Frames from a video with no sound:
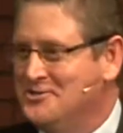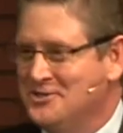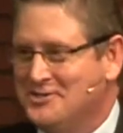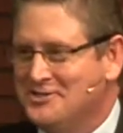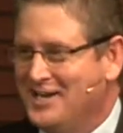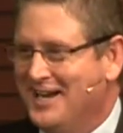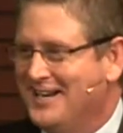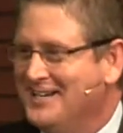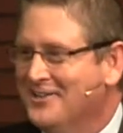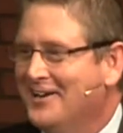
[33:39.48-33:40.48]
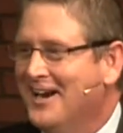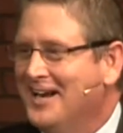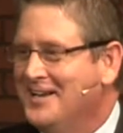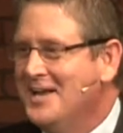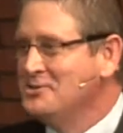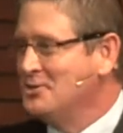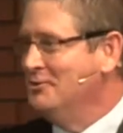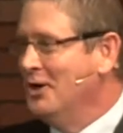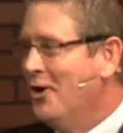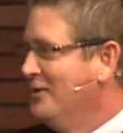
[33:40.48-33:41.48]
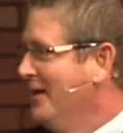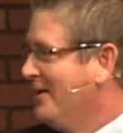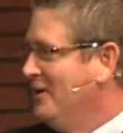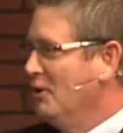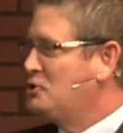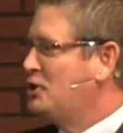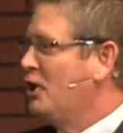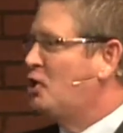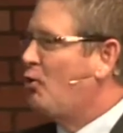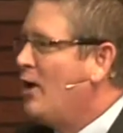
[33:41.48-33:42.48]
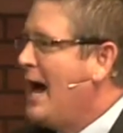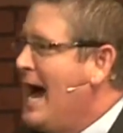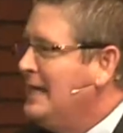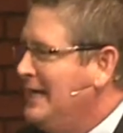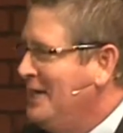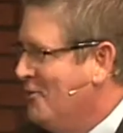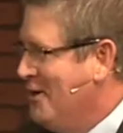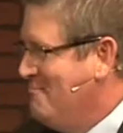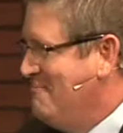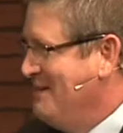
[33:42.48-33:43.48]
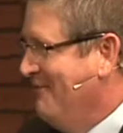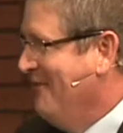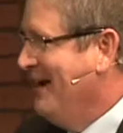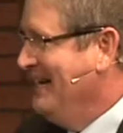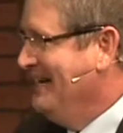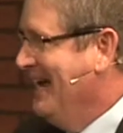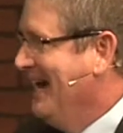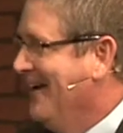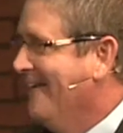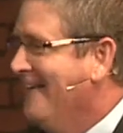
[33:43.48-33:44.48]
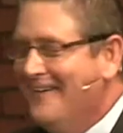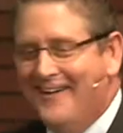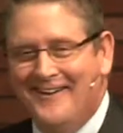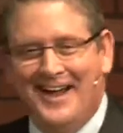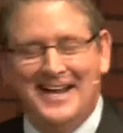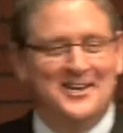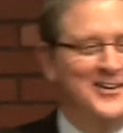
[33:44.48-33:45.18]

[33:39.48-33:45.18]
in just a second, all right? So don't start crying on me right now, all right?